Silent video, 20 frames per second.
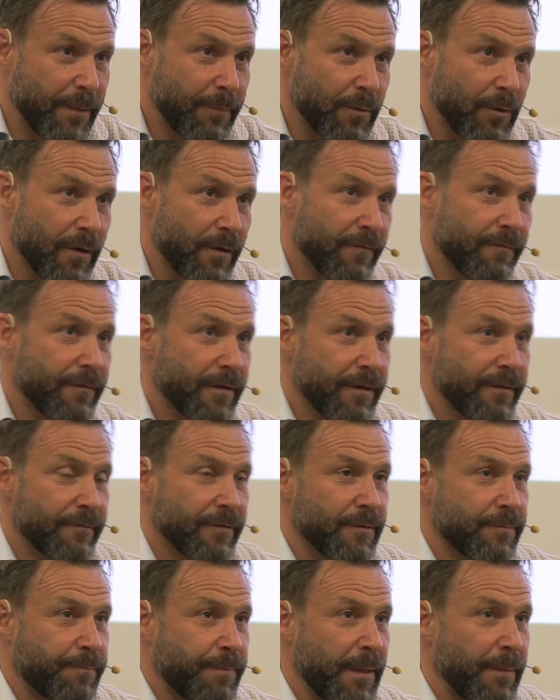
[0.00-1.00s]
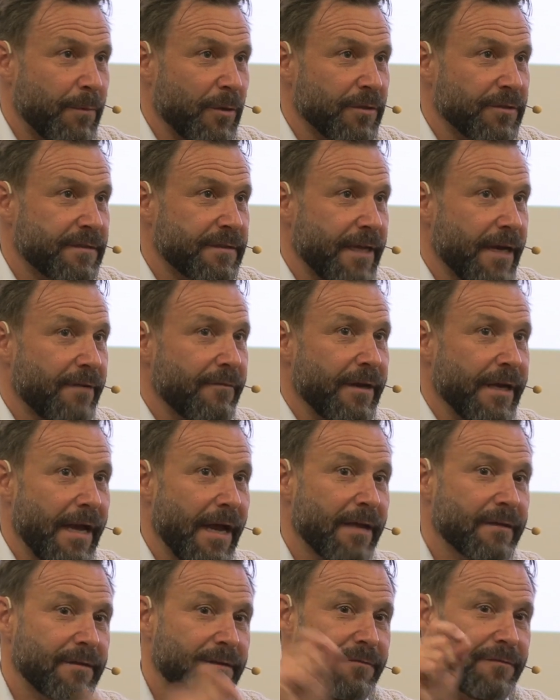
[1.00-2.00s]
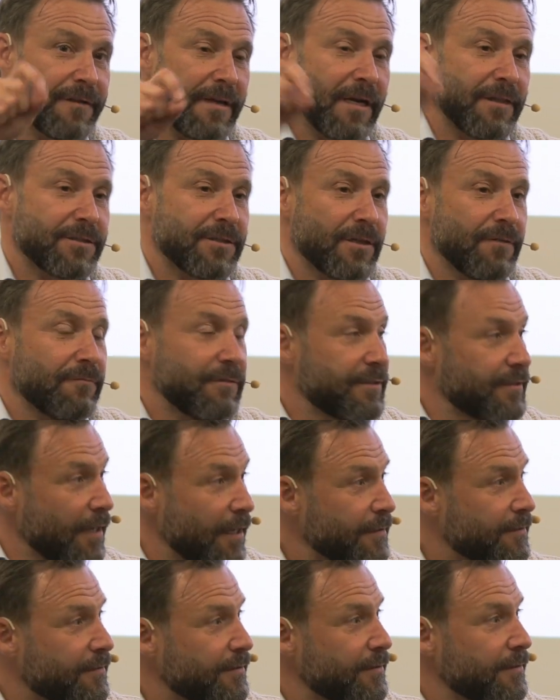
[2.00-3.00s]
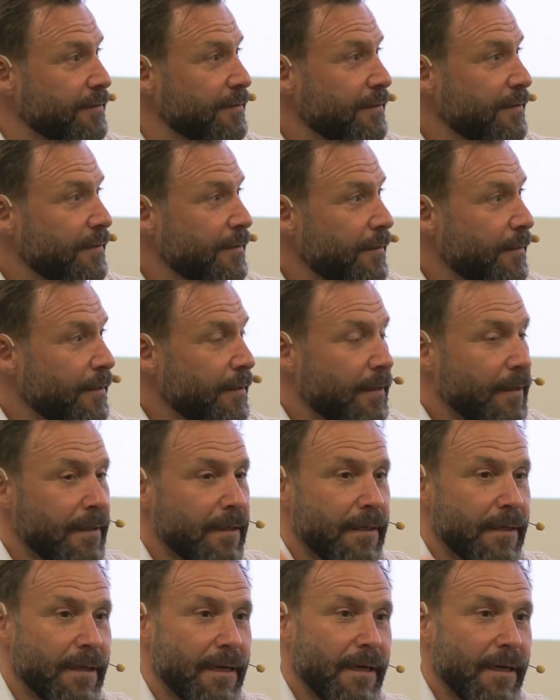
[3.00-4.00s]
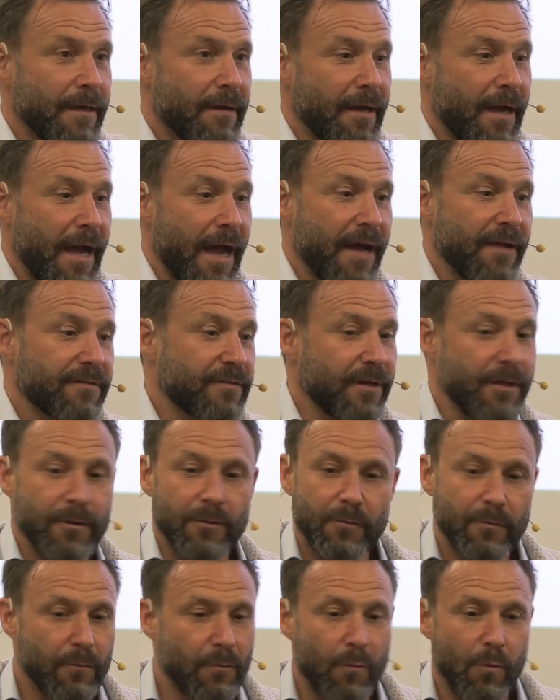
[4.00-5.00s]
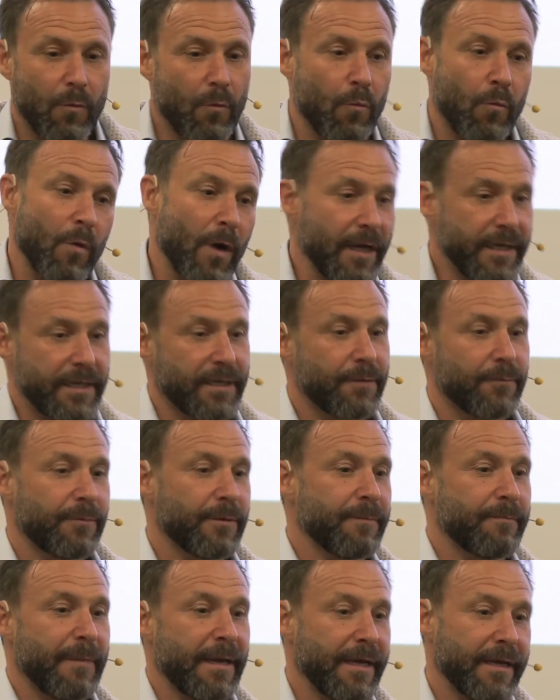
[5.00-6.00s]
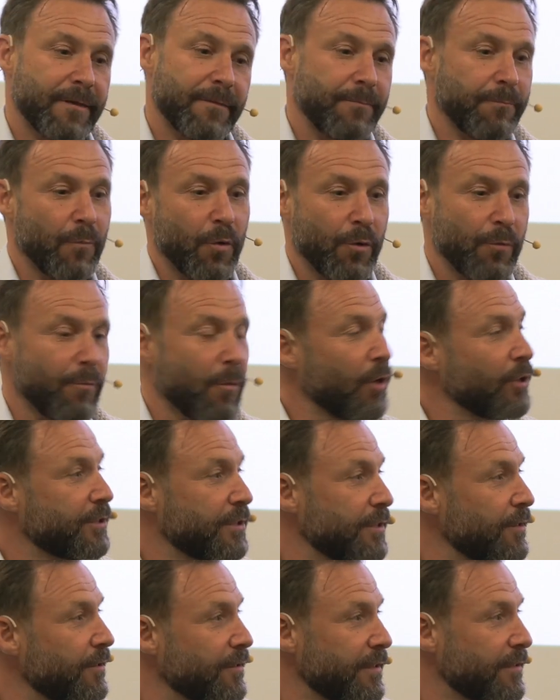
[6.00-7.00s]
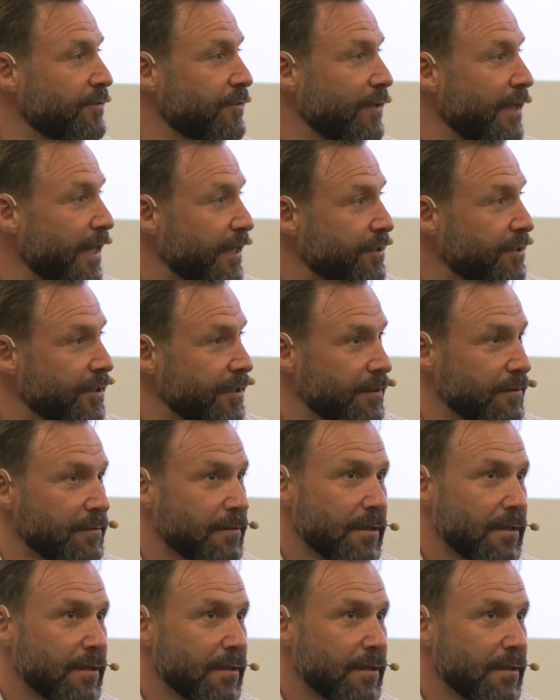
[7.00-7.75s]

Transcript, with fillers: people are people are staring at the financial results, asking why didn't we make more margin on this collection?